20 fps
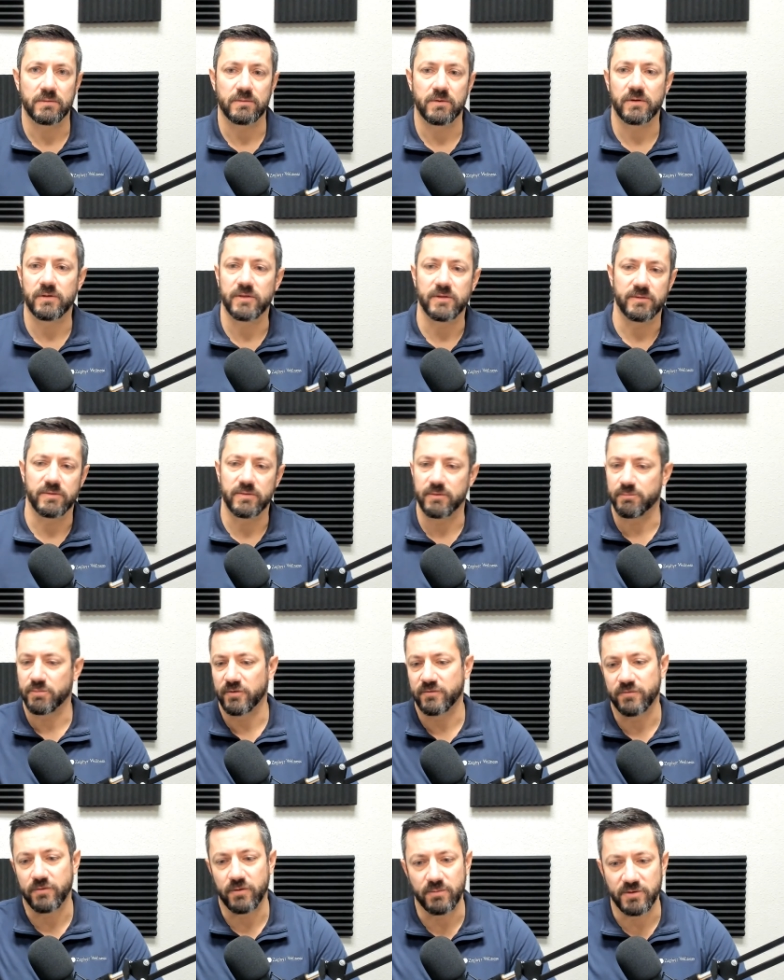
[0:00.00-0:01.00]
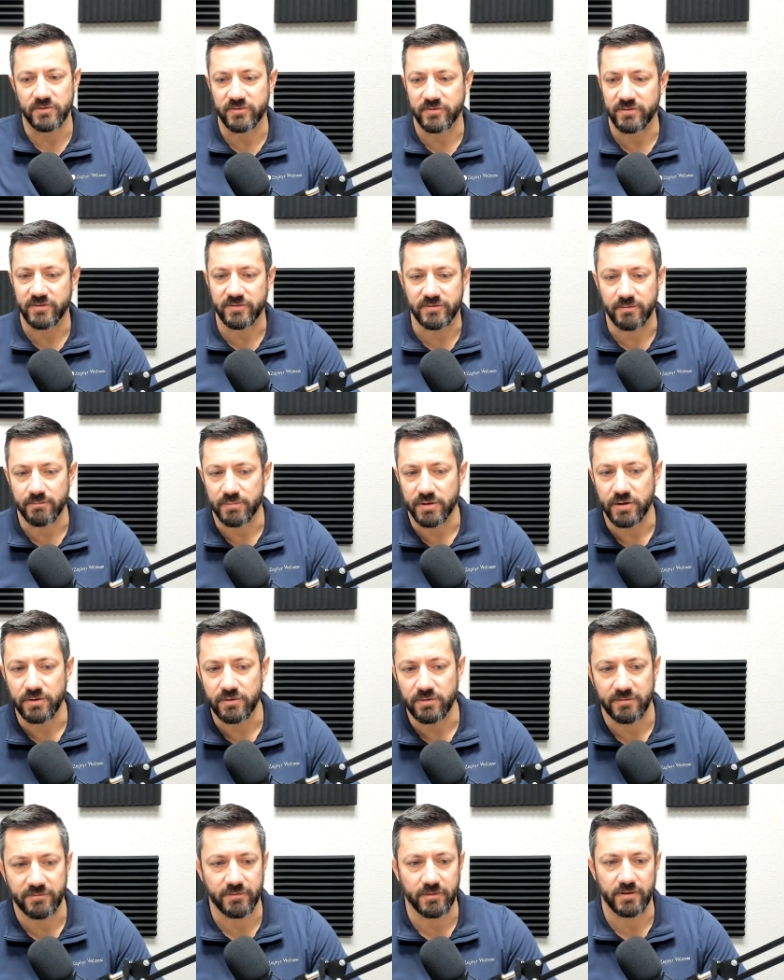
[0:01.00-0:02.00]
or the, the performance of this
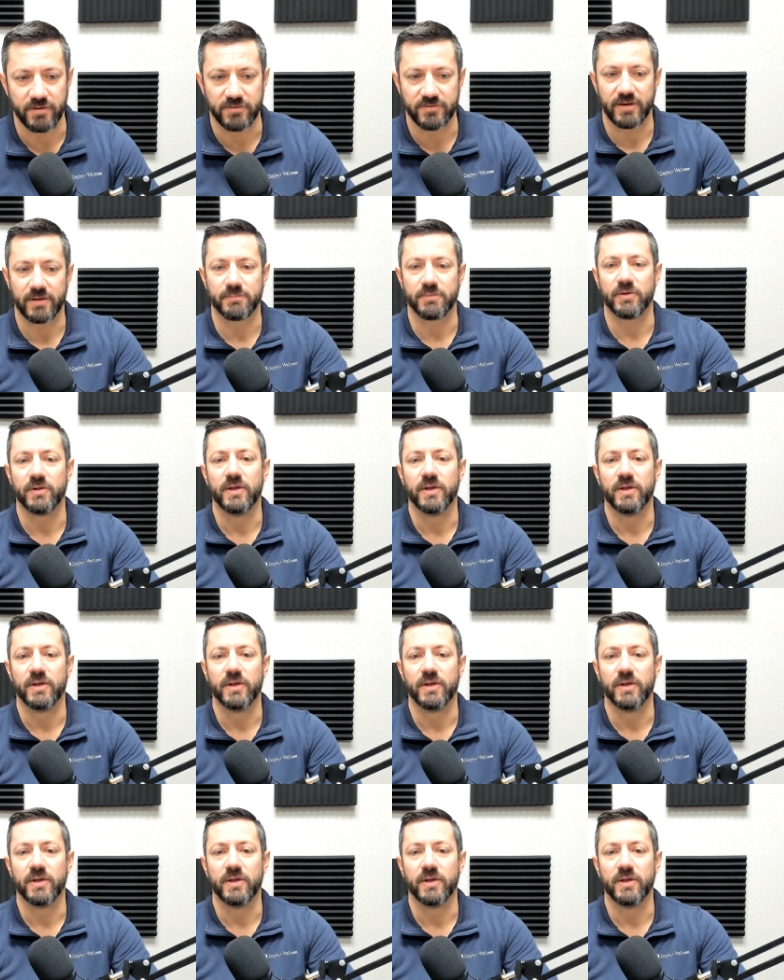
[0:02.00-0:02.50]
computer, for example.